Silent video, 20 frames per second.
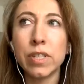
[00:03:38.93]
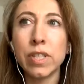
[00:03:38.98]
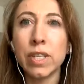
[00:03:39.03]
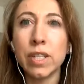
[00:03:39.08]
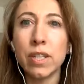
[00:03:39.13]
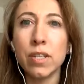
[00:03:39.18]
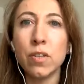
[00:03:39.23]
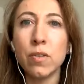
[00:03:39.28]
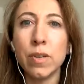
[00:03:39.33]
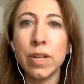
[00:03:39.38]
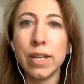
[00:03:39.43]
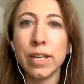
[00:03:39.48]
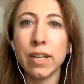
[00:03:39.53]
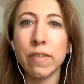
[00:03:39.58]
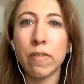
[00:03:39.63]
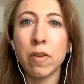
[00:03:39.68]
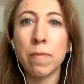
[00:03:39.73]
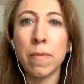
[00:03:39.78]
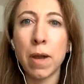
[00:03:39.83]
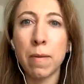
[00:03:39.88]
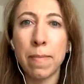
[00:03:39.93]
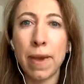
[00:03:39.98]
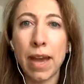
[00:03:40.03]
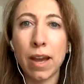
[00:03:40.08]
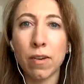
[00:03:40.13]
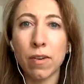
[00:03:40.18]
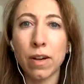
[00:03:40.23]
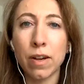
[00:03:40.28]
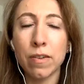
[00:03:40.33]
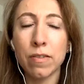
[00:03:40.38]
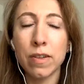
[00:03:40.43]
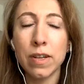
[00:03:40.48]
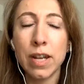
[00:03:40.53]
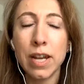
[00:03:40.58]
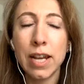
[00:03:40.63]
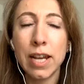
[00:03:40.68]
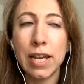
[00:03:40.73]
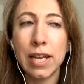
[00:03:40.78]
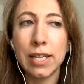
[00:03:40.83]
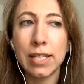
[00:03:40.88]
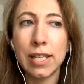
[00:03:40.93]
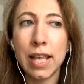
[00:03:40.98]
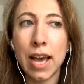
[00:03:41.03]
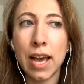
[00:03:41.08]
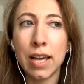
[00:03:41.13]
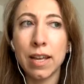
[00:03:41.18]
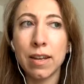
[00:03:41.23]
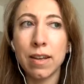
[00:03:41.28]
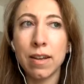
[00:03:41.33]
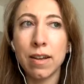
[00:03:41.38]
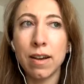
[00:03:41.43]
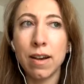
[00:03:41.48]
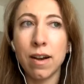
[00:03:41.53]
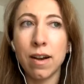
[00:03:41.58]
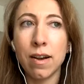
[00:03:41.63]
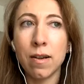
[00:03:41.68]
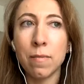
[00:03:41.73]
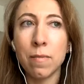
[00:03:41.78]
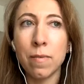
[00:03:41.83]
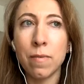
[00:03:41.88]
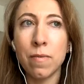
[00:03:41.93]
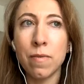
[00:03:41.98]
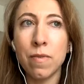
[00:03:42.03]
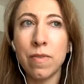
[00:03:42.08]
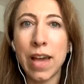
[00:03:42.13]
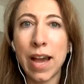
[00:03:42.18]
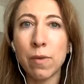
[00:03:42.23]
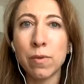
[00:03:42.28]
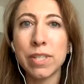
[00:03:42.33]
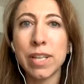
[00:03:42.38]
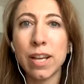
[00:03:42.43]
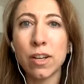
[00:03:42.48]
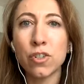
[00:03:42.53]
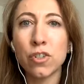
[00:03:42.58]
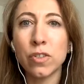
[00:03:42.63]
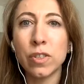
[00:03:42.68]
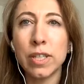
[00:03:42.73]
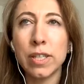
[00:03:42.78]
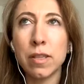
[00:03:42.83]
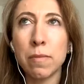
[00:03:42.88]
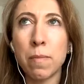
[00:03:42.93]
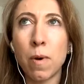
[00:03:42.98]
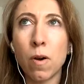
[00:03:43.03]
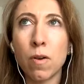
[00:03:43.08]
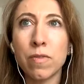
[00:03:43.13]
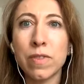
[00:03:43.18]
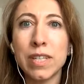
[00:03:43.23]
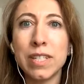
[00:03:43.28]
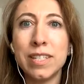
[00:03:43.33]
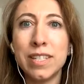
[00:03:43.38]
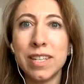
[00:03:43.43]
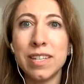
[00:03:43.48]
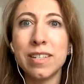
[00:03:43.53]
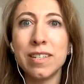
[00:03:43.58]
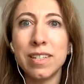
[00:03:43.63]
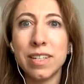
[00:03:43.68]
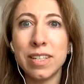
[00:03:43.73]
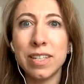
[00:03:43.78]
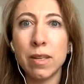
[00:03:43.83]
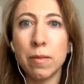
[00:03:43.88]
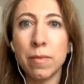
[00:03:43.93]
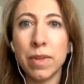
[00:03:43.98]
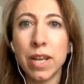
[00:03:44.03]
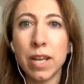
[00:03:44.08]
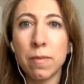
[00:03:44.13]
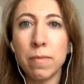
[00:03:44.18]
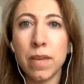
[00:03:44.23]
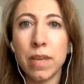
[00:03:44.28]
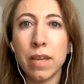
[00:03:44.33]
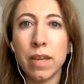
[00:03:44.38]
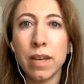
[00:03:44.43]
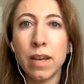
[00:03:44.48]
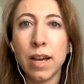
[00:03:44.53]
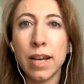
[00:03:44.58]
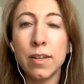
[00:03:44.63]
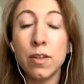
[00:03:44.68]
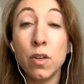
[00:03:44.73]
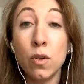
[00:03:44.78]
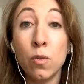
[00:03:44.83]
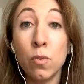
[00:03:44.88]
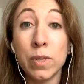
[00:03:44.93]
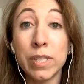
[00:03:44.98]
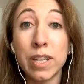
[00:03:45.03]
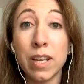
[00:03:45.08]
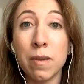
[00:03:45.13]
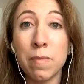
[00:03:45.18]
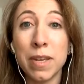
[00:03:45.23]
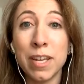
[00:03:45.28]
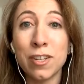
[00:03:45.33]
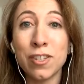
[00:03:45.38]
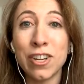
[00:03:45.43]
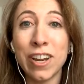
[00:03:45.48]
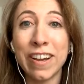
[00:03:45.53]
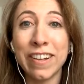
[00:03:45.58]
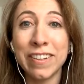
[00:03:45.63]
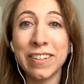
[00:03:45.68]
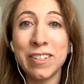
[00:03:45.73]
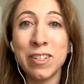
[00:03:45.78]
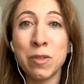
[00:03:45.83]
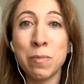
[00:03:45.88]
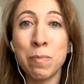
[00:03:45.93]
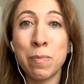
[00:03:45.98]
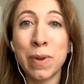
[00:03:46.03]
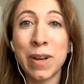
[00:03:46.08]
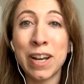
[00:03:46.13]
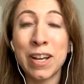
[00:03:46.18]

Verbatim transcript: and unique, given my background, is that um, that was actually the part that didn't intimidate me. I knew it was going to be a challenge, but I had